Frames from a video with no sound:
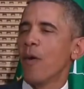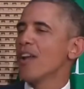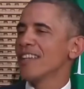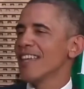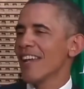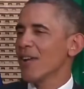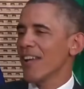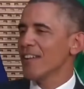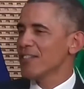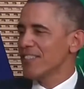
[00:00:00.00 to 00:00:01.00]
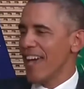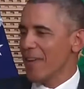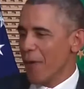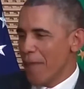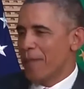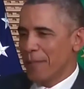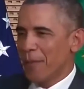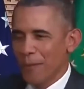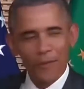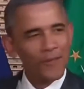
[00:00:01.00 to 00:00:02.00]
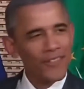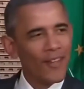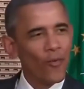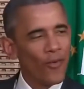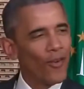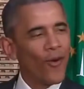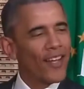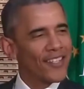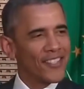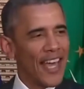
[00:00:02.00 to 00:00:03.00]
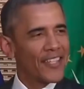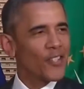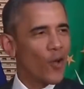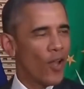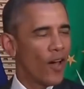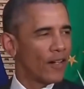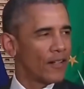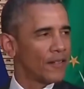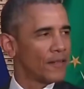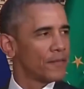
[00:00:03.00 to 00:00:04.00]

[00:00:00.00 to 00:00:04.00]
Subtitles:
The point is, I don't understand why people want to stay so long.